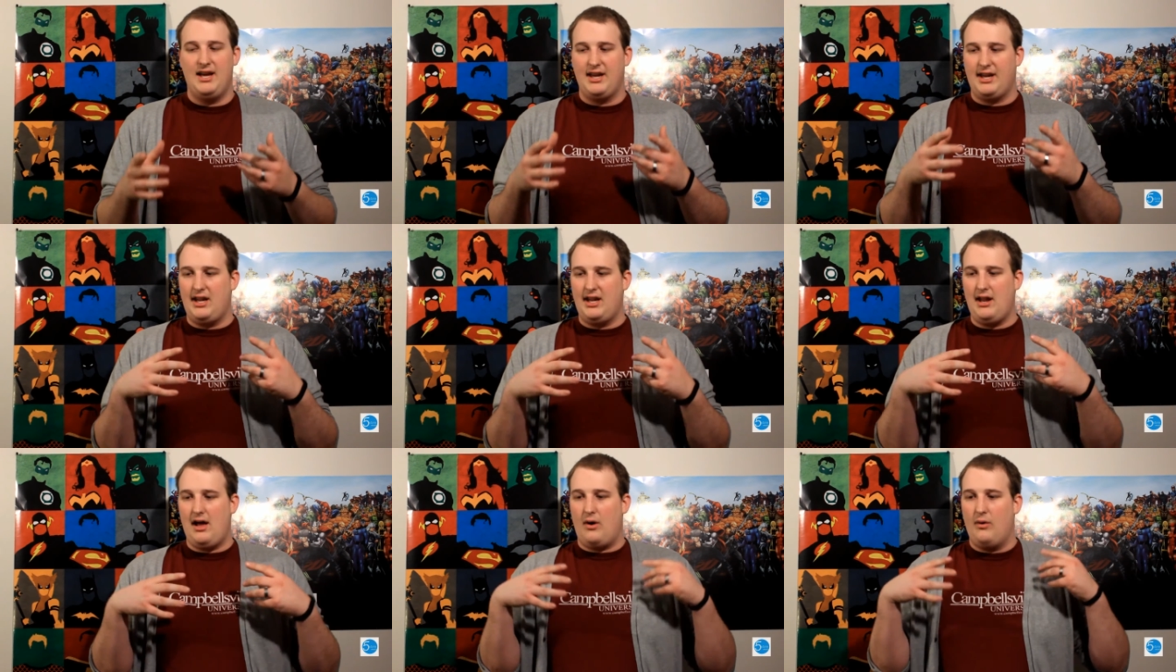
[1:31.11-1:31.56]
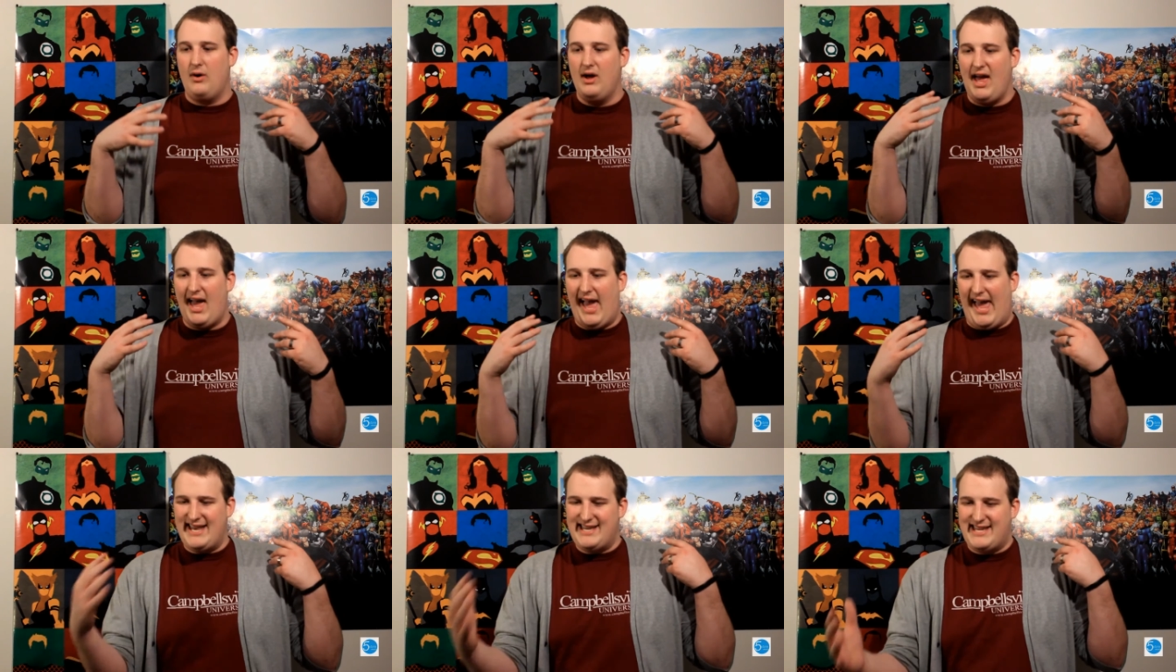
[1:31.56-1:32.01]
You know,
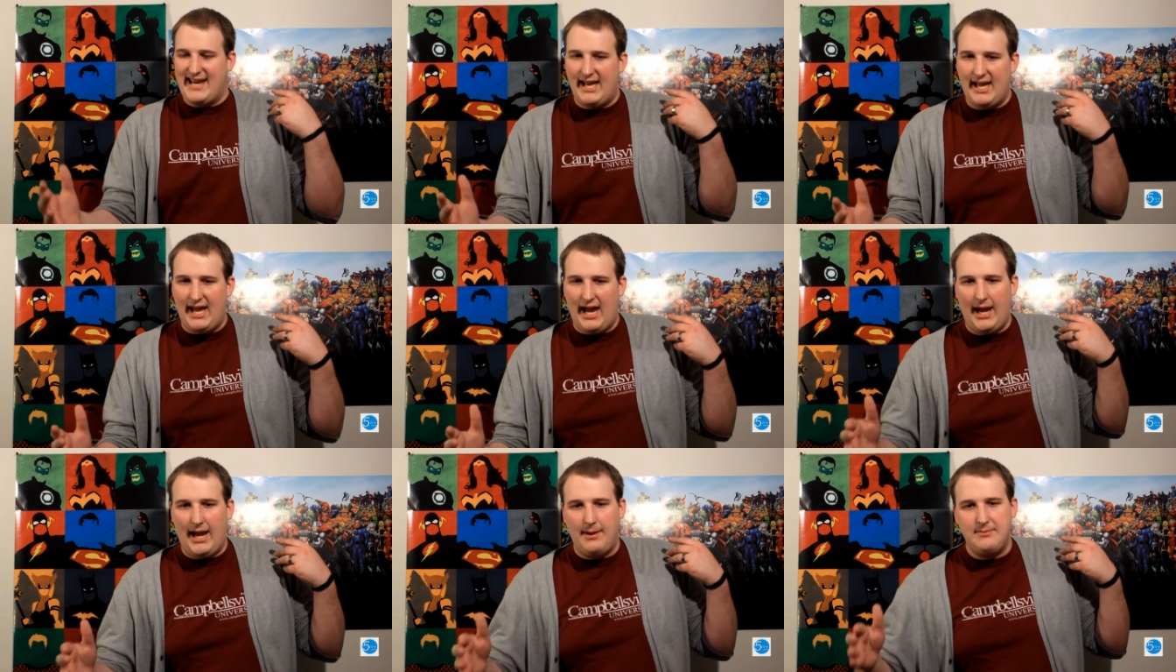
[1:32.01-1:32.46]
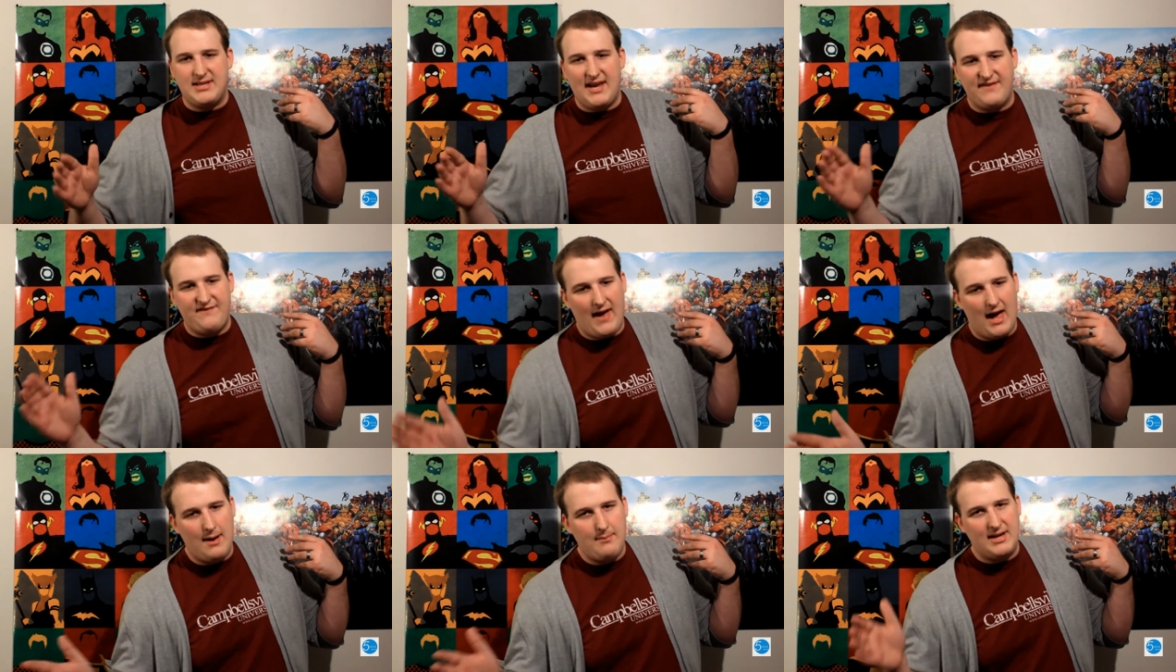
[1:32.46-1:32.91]
at times I
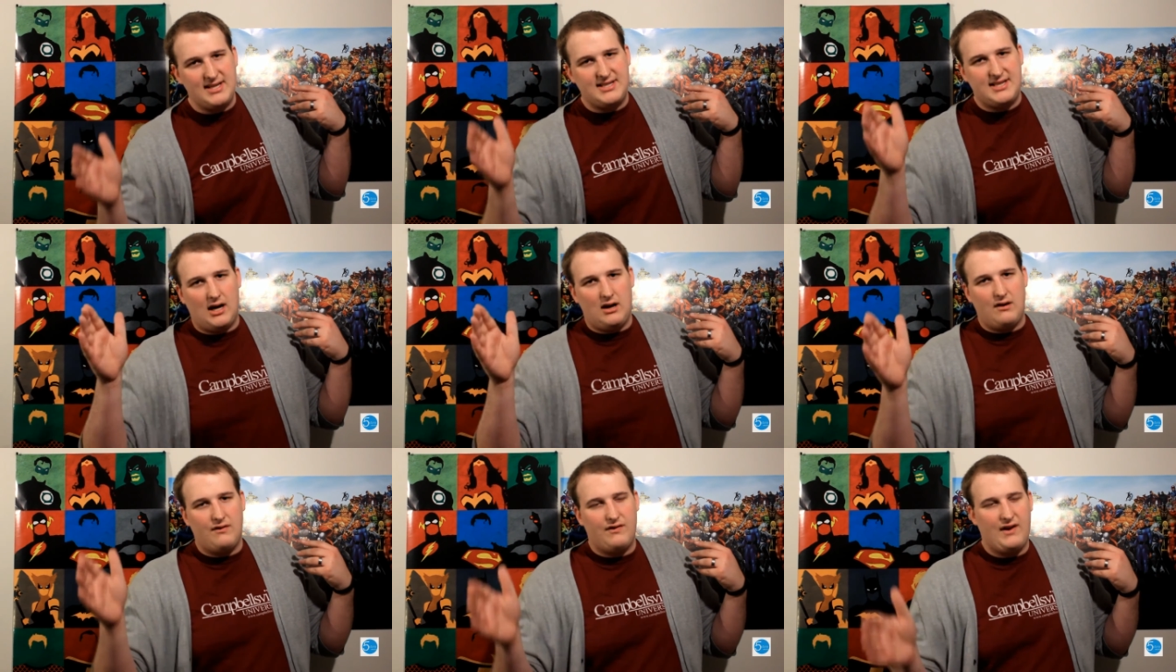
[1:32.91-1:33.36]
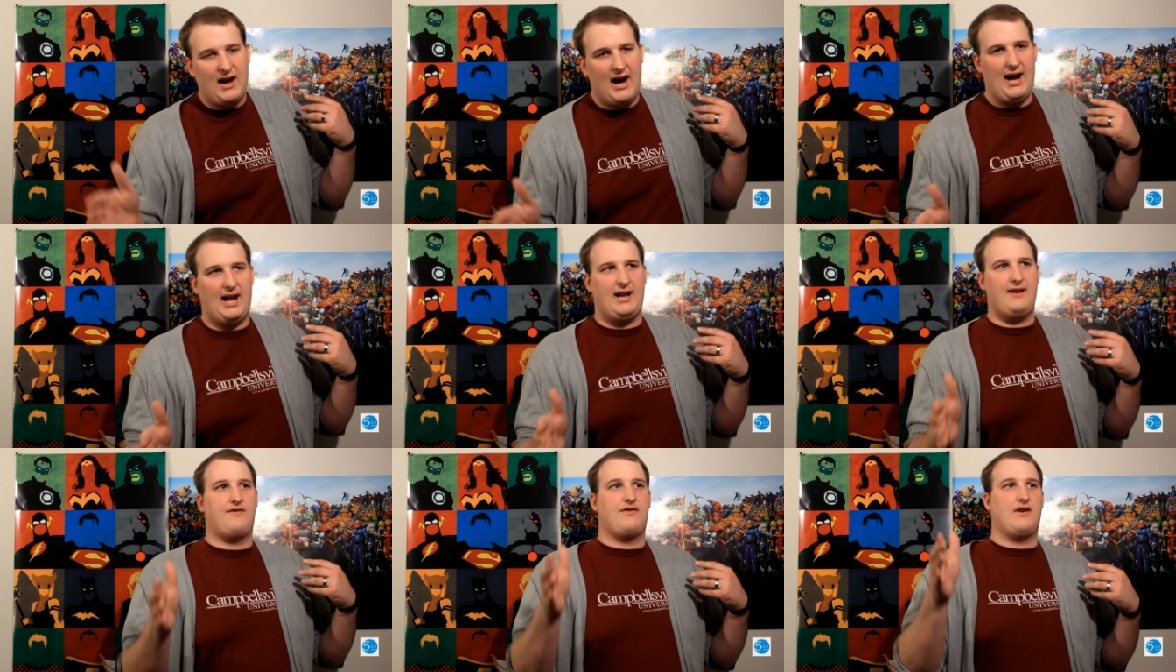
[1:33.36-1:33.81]
found myself
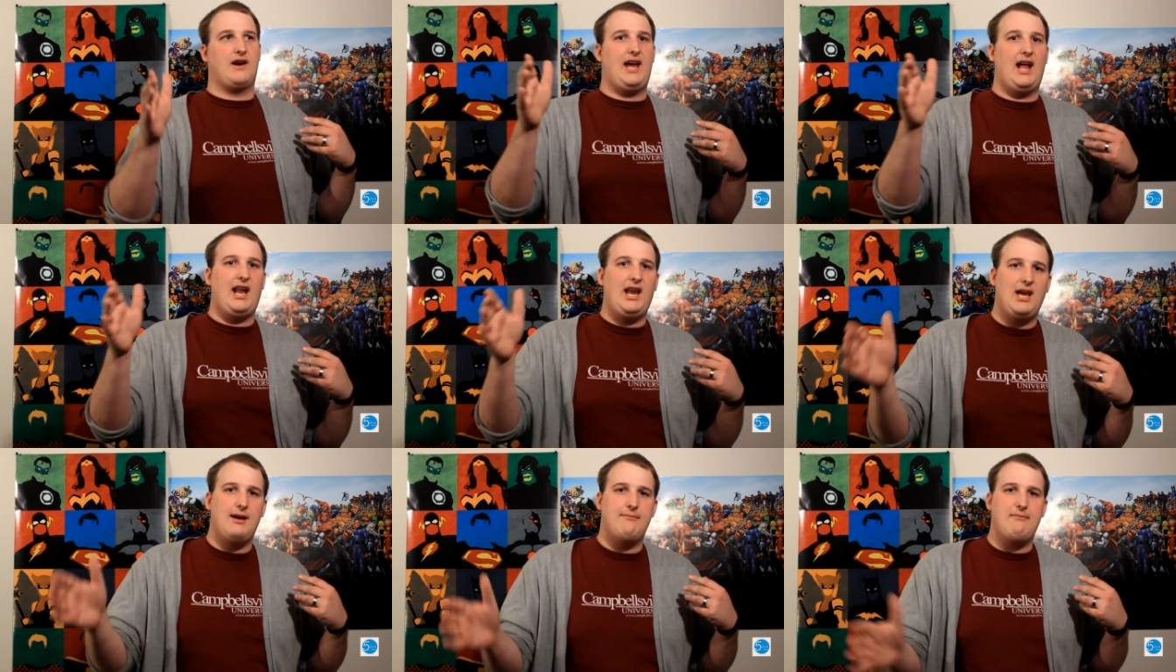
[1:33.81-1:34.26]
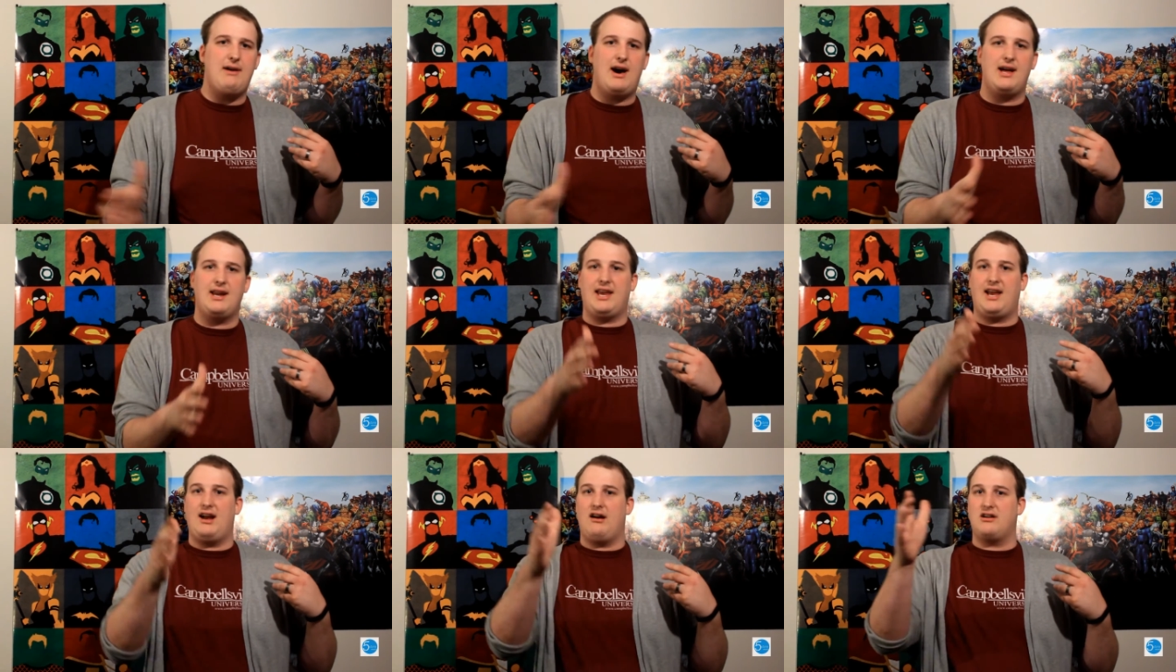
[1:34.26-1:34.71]
kind of forgetting about
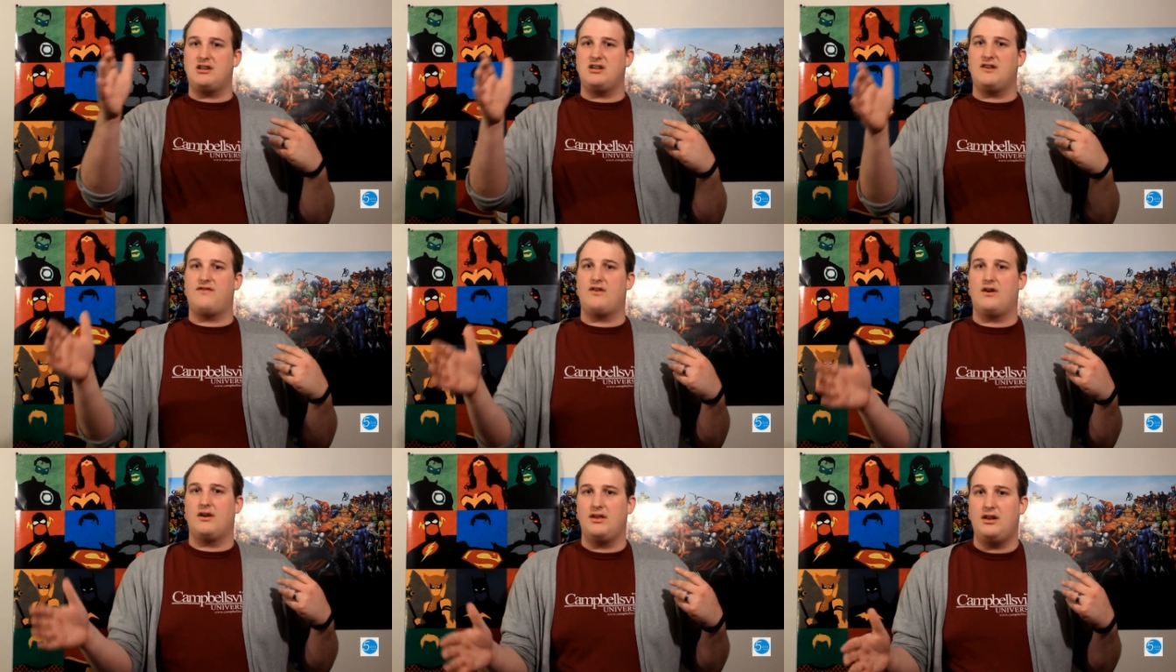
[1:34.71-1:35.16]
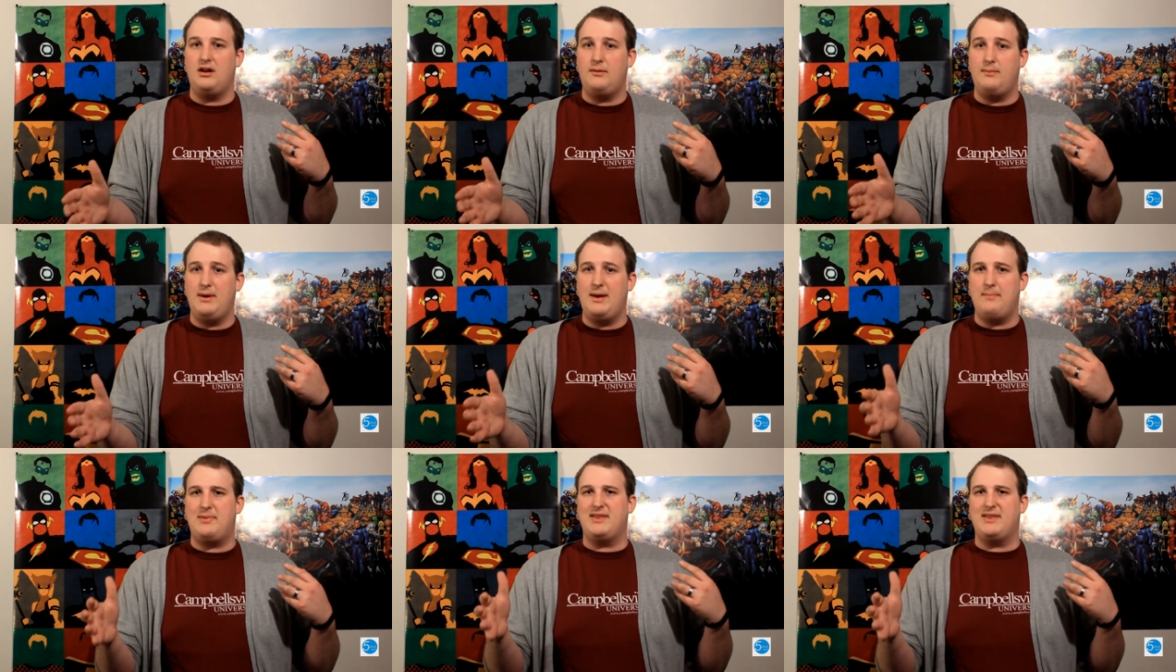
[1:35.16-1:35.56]
a character for a little bit,